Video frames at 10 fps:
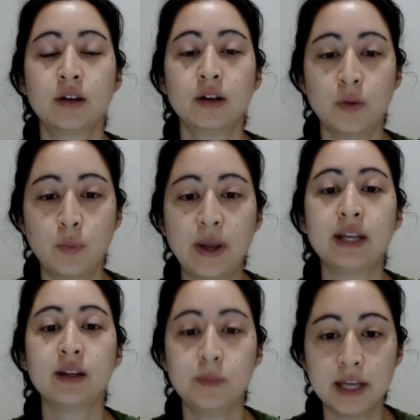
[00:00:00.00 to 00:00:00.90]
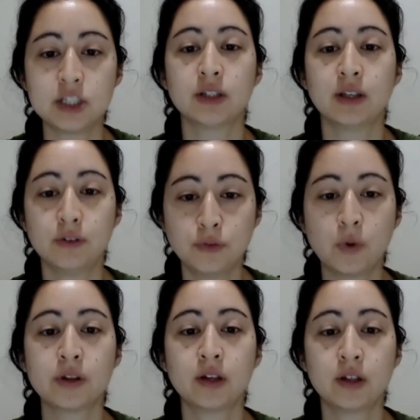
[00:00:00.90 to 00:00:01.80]
I waited patiently
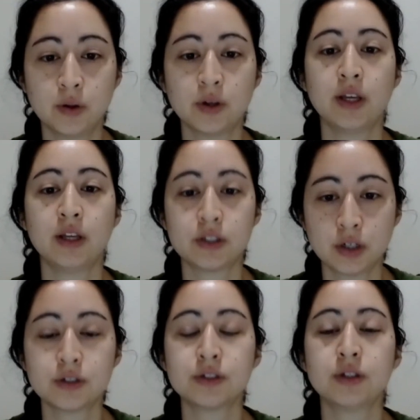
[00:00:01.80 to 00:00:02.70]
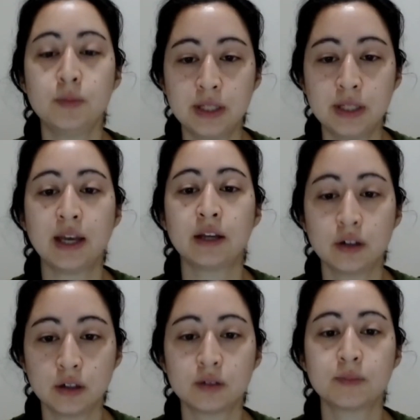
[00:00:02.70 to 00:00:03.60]
for the Lord. He turned to me and
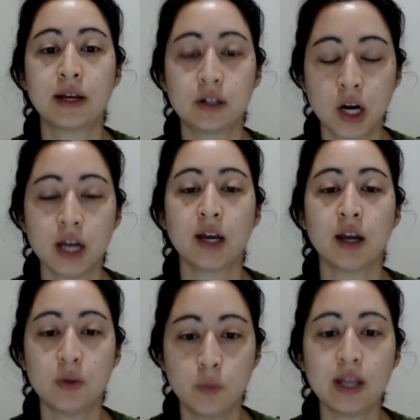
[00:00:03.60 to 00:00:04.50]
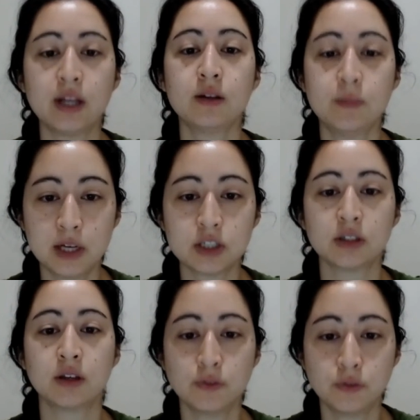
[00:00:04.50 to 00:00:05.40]
heard my cry. I waited
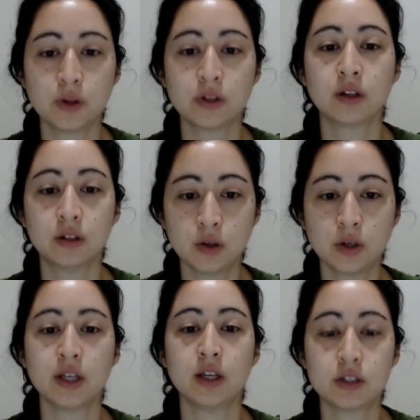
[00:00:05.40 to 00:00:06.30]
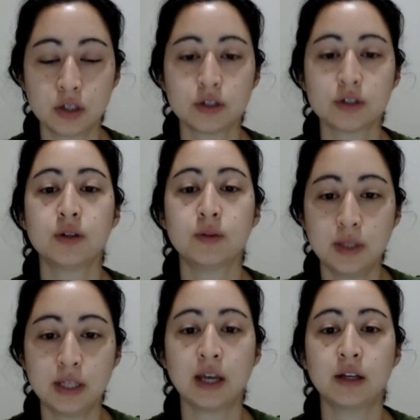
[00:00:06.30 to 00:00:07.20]
patiently for the Lord. He turned to
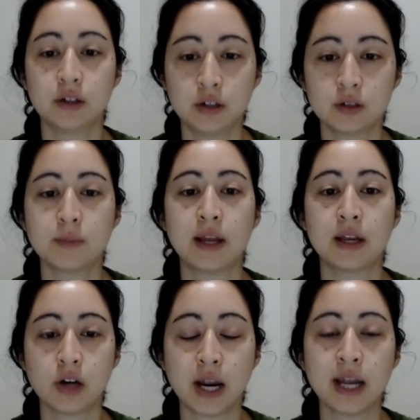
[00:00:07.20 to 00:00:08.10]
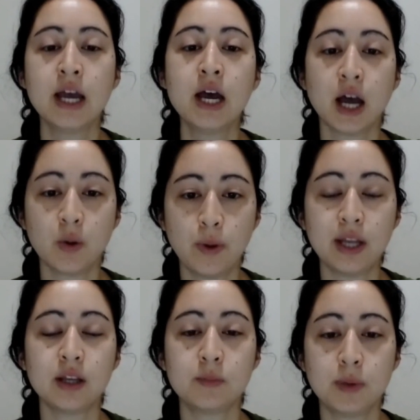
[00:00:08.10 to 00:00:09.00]
me and heard my cry. I
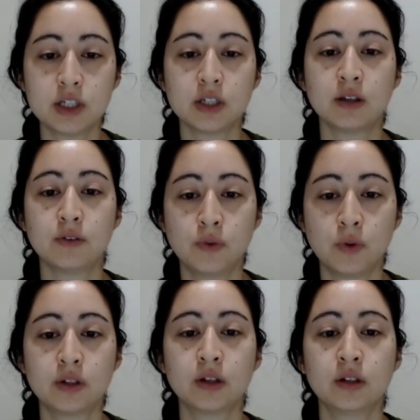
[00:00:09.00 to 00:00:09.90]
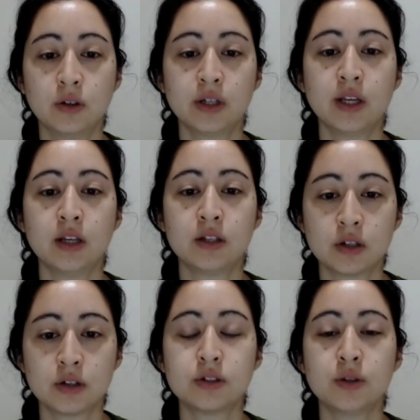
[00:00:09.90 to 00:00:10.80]
waited patiently for the Lord. He
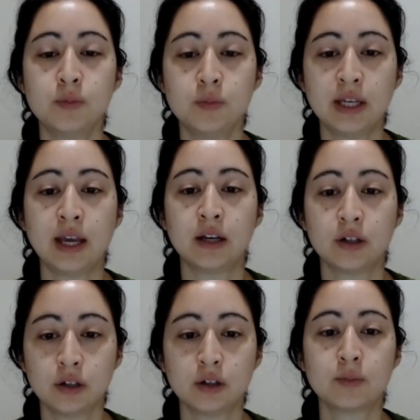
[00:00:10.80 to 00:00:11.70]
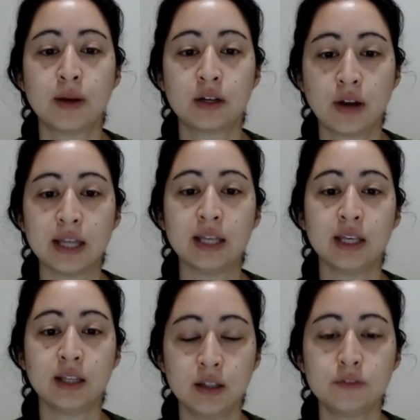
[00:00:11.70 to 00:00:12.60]
turned to me and heard my cry.
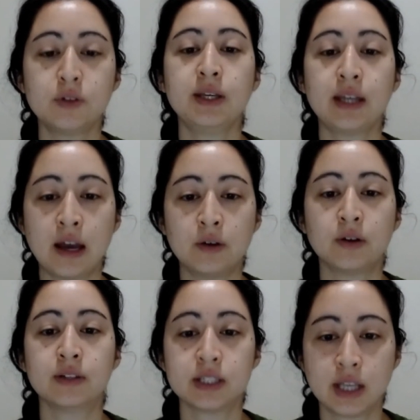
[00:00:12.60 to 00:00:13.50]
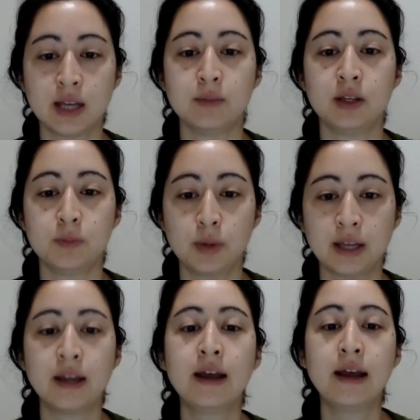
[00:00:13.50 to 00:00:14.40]
He lifted me out of the slimy pit,
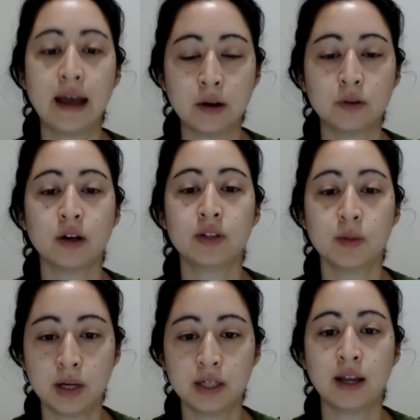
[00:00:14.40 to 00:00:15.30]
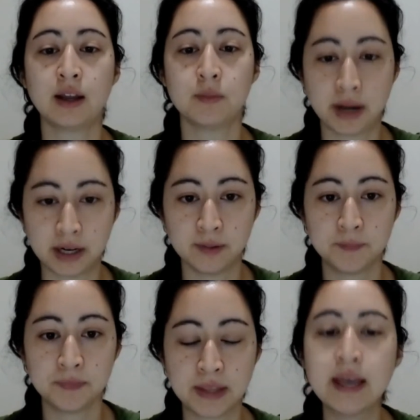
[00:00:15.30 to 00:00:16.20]
out of the mud and mire.
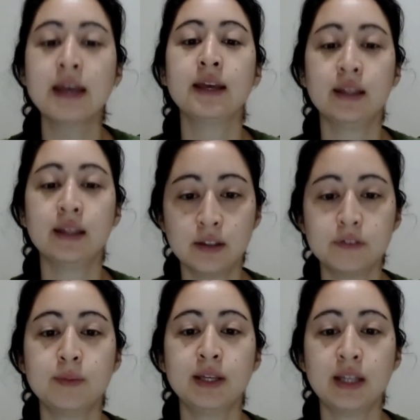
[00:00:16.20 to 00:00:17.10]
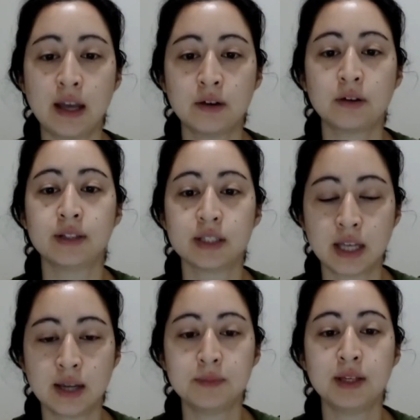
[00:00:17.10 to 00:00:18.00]
He lifted me out of the
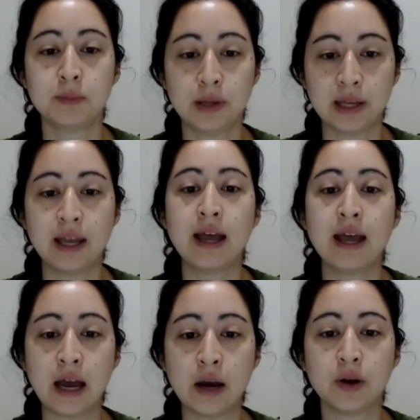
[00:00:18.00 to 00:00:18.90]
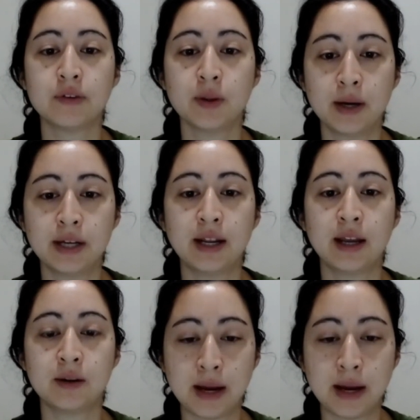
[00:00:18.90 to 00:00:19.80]
slimy pit, out of the mud
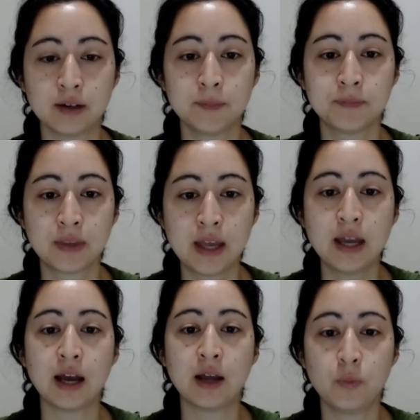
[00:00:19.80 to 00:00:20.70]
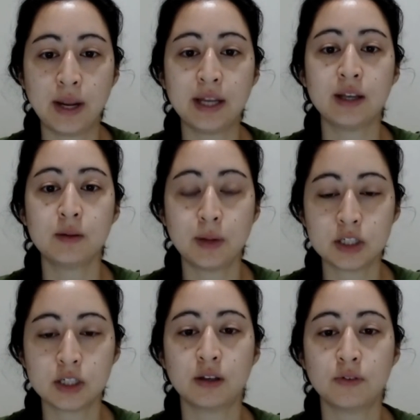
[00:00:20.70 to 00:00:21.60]
and mire. I waited
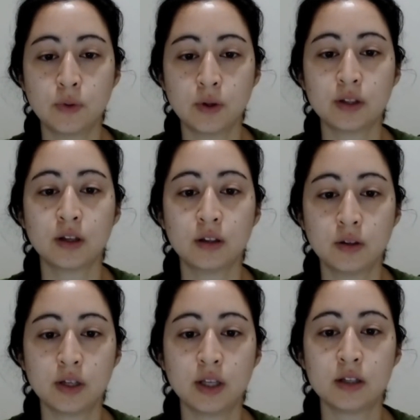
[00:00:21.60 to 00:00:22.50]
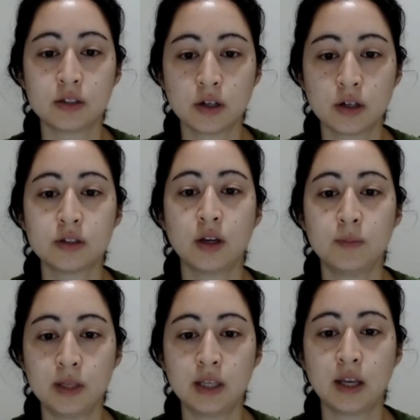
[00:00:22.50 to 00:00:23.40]
patiently for the Lord. He turned to
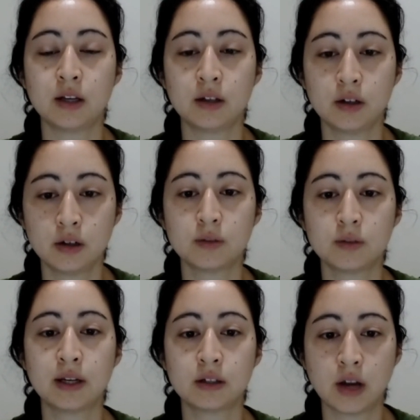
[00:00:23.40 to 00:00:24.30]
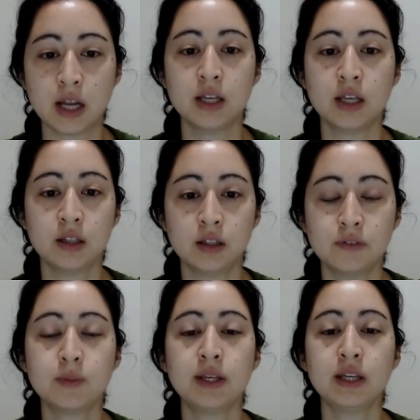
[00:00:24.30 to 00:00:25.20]
me and heard my cry. He
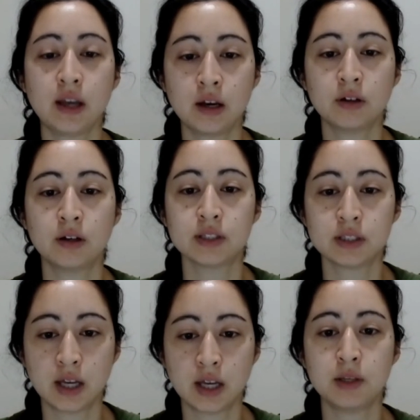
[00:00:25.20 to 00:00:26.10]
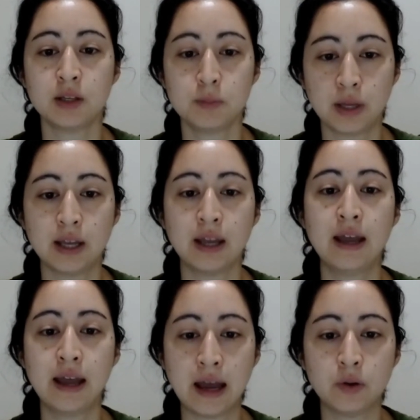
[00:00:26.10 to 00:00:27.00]
lifted me out of the slimy pit,
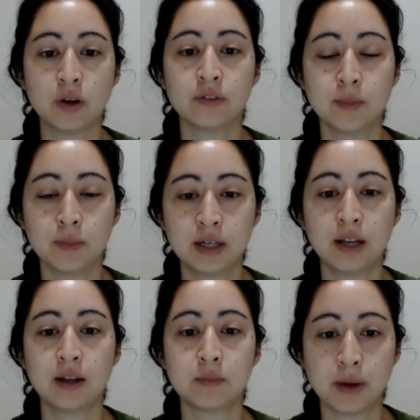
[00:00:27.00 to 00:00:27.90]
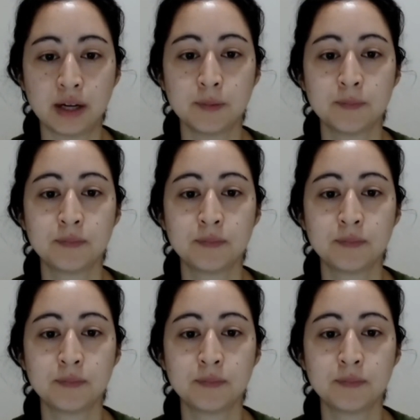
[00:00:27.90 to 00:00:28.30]
out of the mud and mire.